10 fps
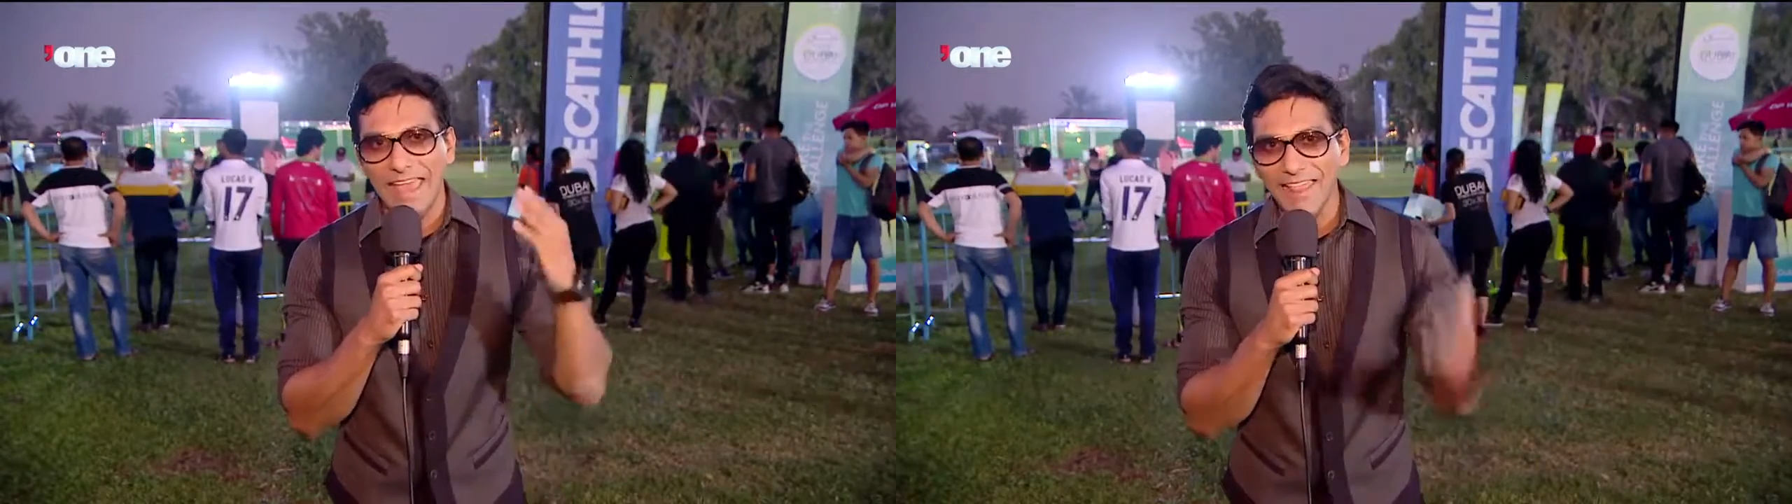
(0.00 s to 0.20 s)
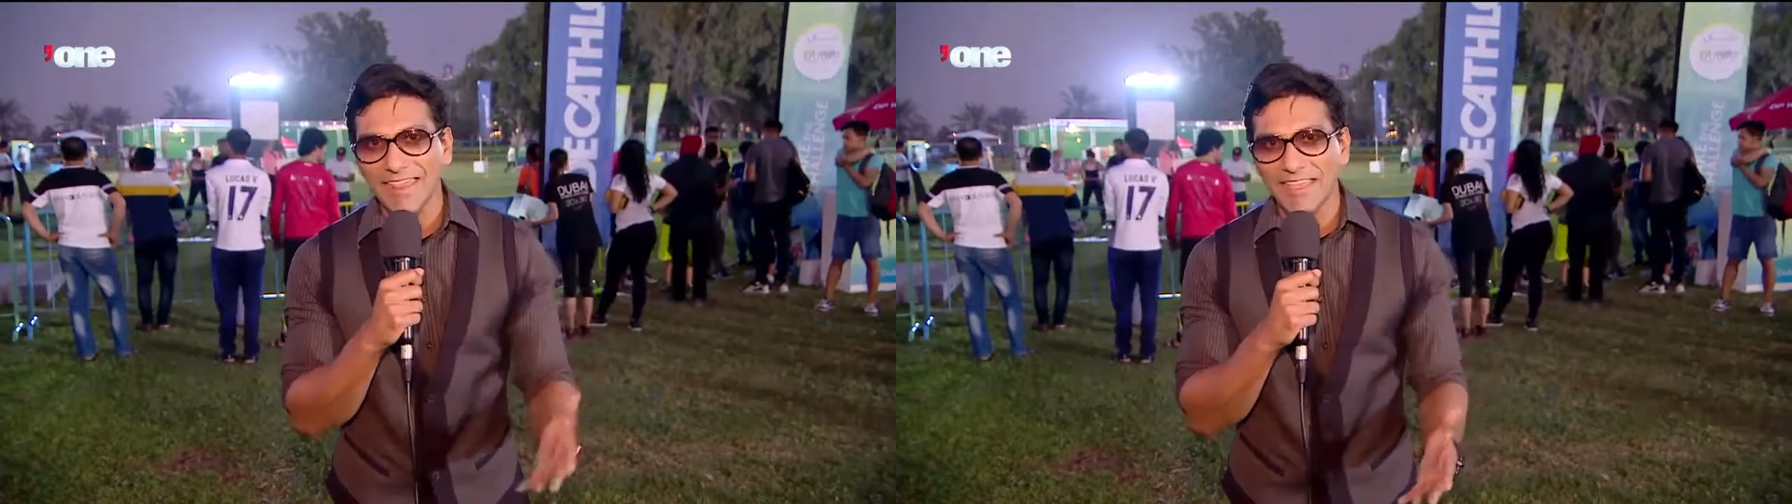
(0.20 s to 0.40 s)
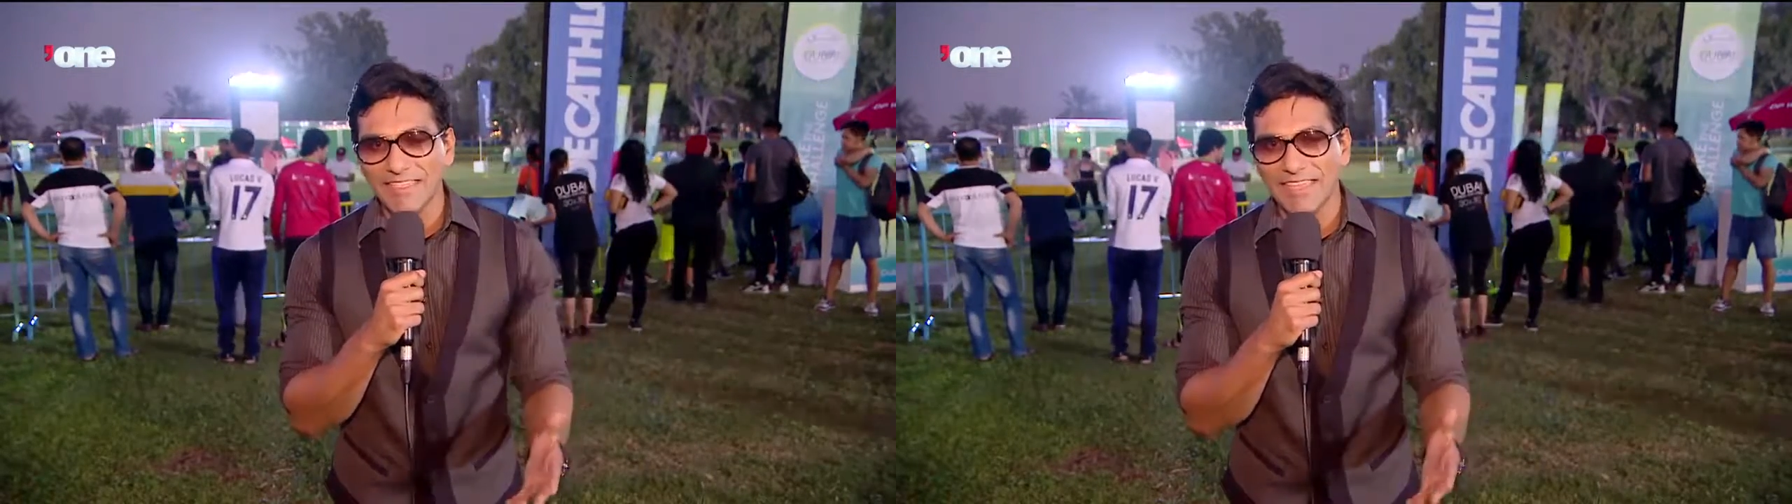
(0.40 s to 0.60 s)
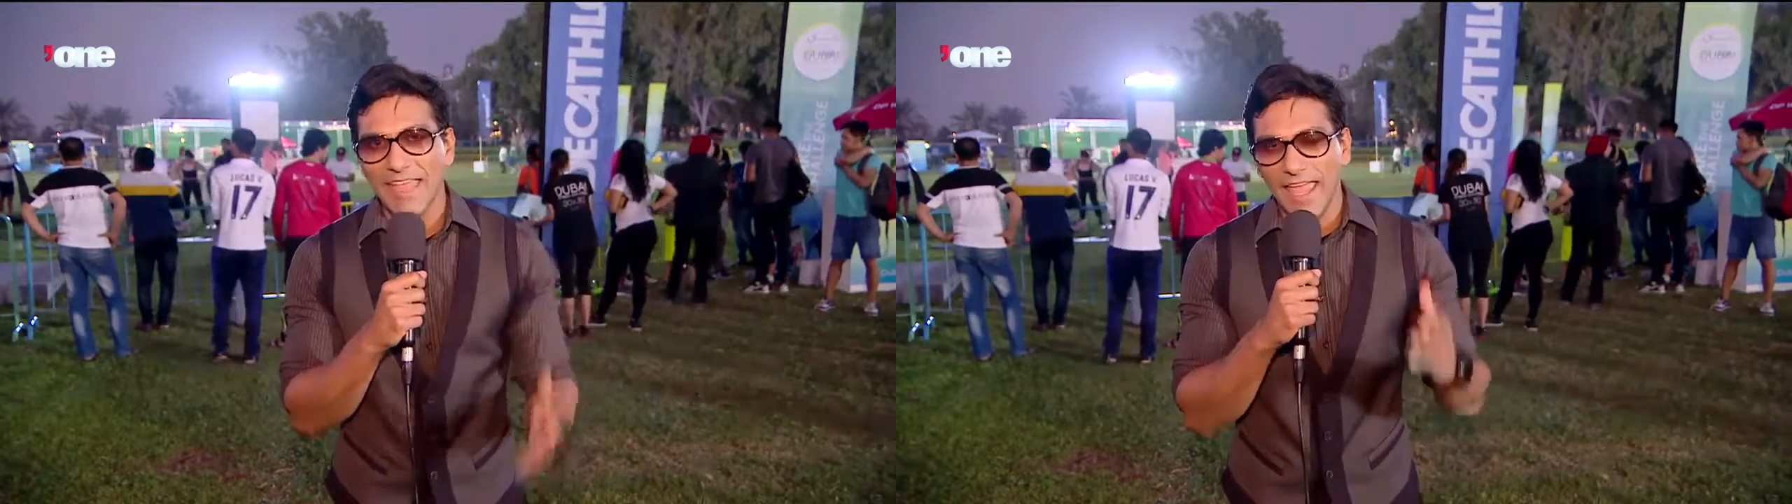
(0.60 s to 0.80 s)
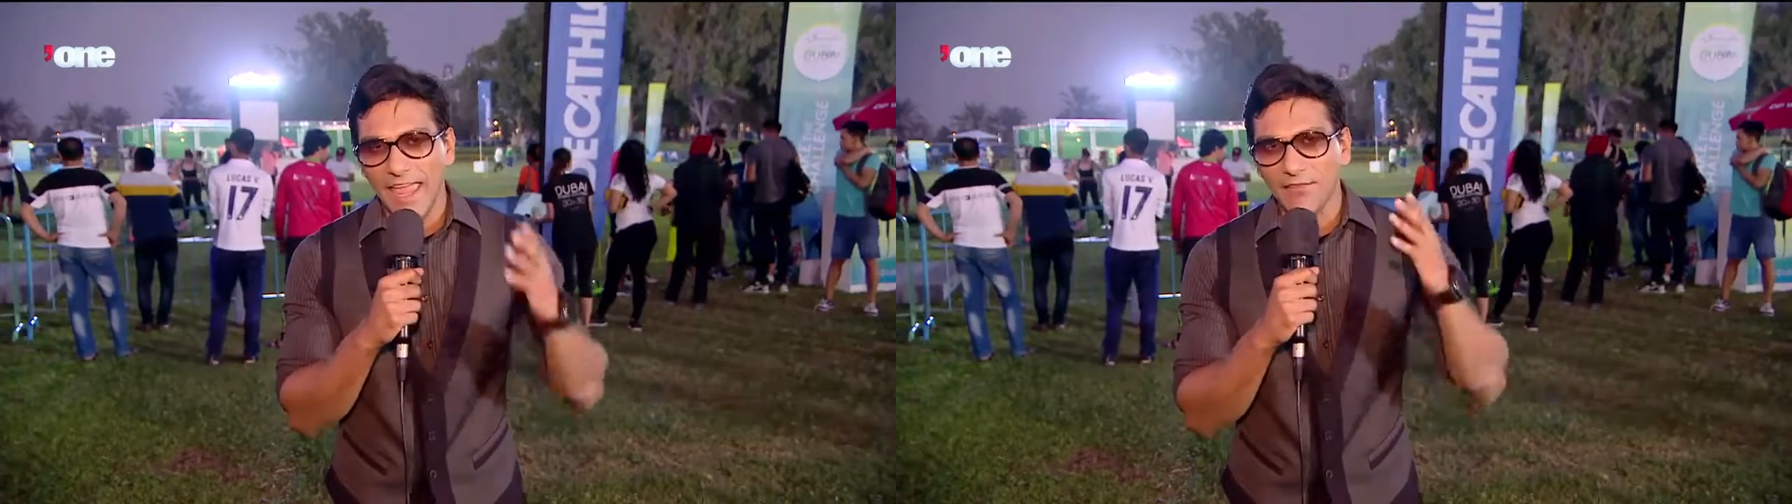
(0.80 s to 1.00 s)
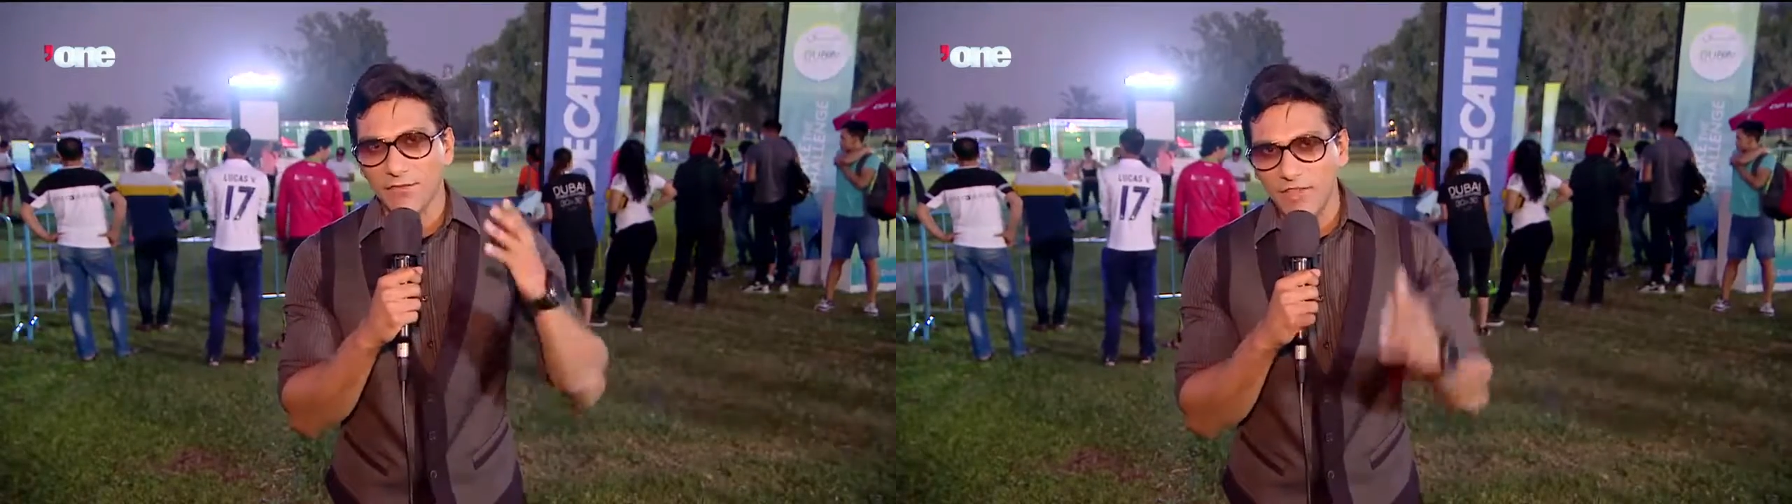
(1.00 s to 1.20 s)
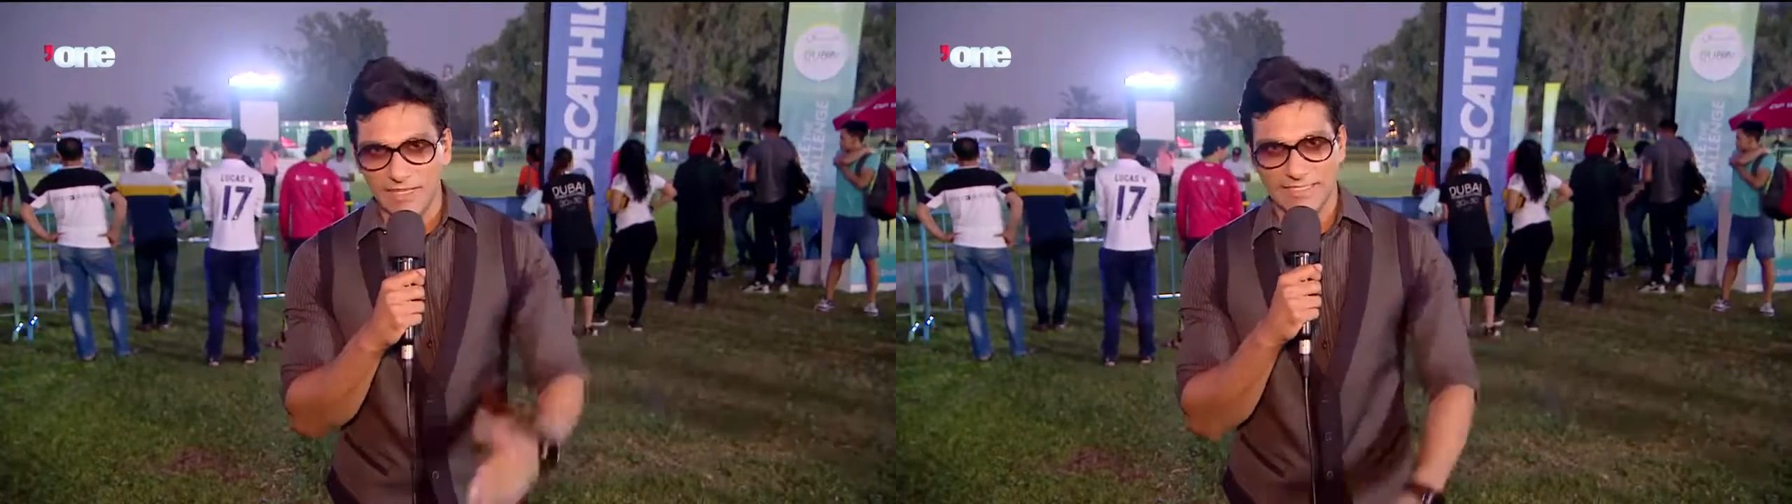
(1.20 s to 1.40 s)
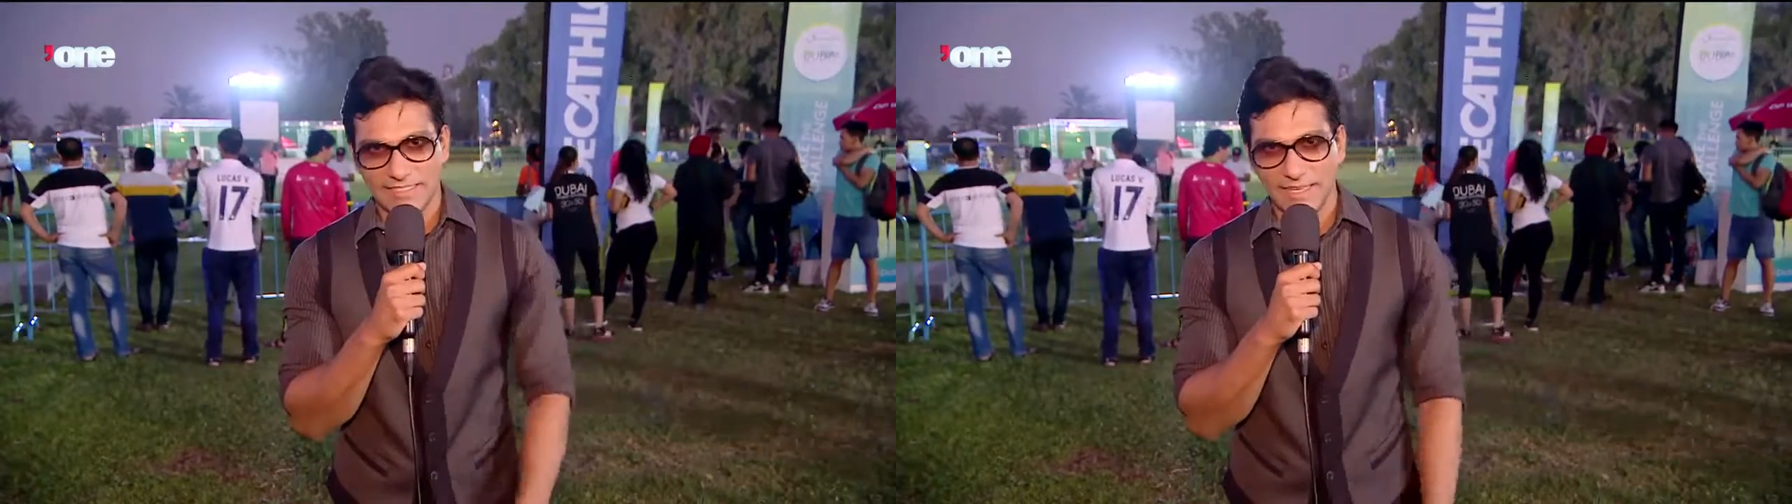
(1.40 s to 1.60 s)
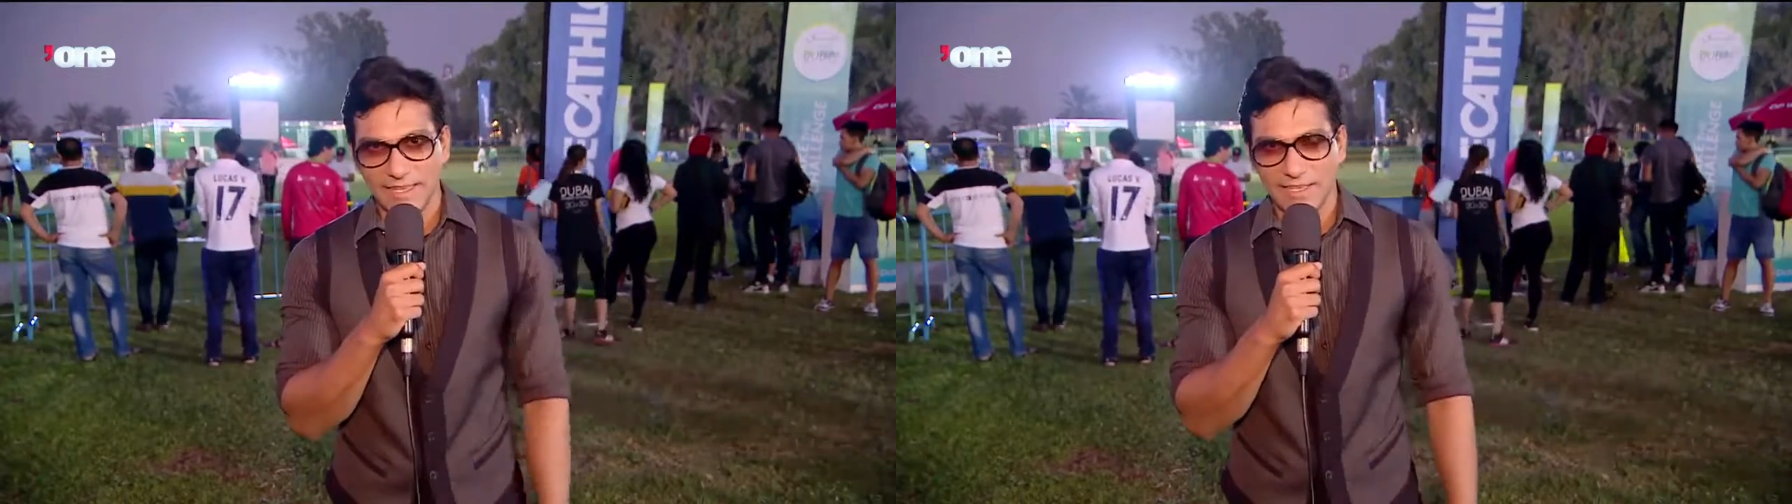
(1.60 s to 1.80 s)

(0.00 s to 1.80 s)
healthiest and fittest